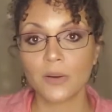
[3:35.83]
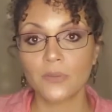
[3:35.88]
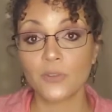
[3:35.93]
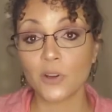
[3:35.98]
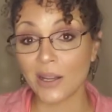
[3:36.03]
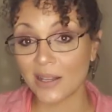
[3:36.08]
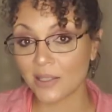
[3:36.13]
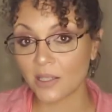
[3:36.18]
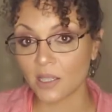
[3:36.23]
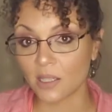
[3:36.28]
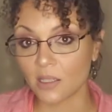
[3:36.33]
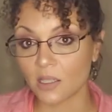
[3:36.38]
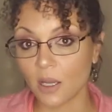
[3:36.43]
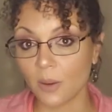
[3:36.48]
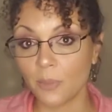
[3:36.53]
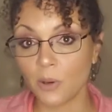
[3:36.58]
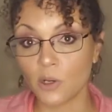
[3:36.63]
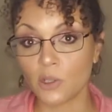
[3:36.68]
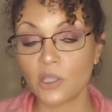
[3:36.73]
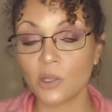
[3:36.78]
For instance,
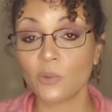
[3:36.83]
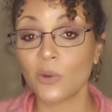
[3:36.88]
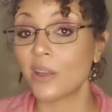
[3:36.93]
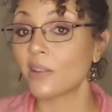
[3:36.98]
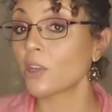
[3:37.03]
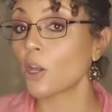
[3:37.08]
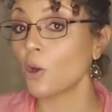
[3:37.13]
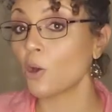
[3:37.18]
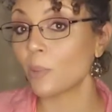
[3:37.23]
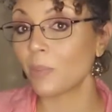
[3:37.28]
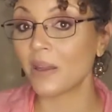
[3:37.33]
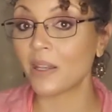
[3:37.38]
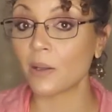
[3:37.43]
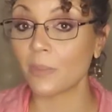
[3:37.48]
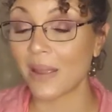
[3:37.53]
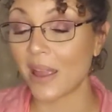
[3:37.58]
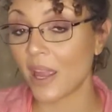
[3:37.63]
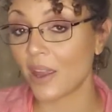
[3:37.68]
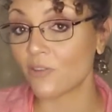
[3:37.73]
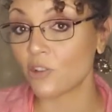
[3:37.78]
a person with codependent
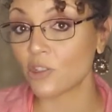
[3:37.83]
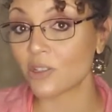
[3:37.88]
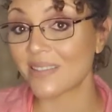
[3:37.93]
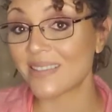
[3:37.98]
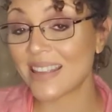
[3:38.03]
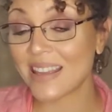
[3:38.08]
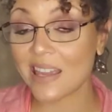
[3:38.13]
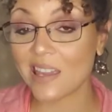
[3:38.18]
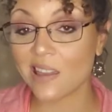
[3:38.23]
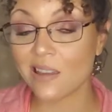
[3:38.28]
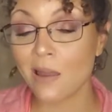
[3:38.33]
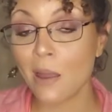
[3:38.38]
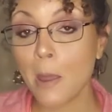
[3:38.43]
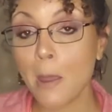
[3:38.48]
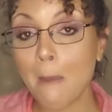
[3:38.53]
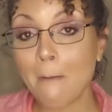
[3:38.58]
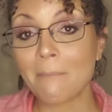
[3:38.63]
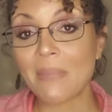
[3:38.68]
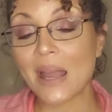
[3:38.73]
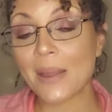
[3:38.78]
behaviors and thinking
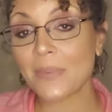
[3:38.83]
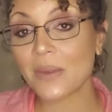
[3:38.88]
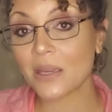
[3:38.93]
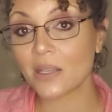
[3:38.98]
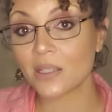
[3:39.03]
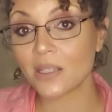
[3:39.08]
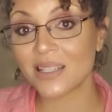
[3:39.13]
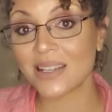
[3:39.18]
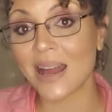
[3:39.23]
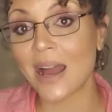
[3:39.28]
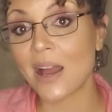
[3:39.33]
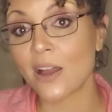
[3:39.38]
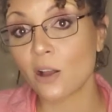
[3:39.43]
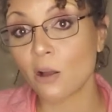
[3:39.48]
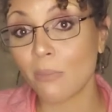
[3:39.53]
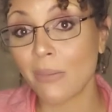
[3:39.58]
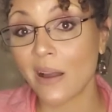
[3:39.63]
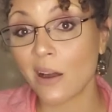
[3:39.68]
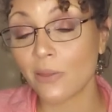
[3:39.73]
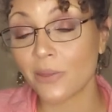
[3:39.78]
might be in denial
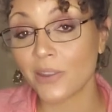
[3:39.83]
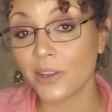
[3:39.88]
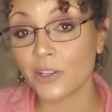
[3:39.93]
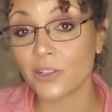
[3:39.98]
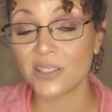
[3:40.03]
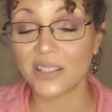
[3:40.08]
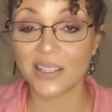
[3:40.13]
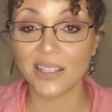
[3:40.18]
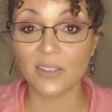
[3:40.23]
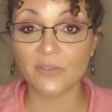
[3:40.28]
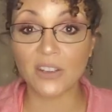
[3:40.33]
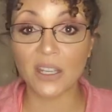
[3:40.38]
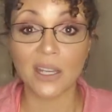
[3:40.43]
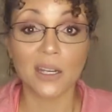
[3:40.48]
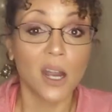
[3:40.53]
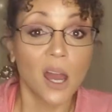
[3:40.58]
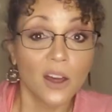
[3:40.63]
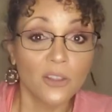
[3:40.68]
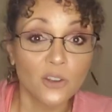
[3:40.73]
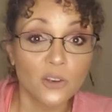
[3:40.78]
about their
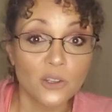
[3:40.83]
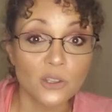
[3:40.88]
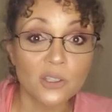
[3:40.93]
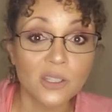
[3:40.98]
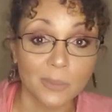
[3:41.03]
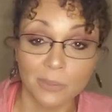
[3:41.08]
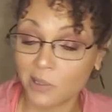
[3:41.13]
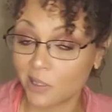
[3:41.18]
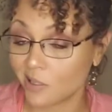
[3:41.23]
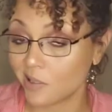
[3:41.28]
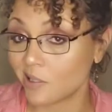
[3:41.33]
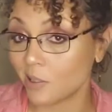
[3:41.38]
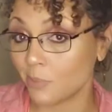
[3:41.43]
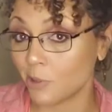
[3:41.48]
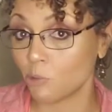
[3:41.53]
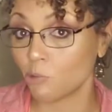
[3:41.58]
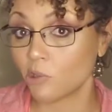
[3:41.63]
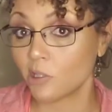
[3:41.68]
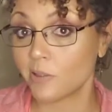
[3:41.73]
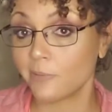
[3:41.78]
significant other's substance
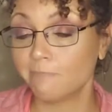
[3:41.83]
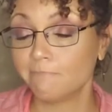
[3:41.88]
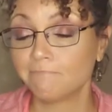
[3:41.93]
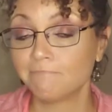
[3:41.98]
abuse.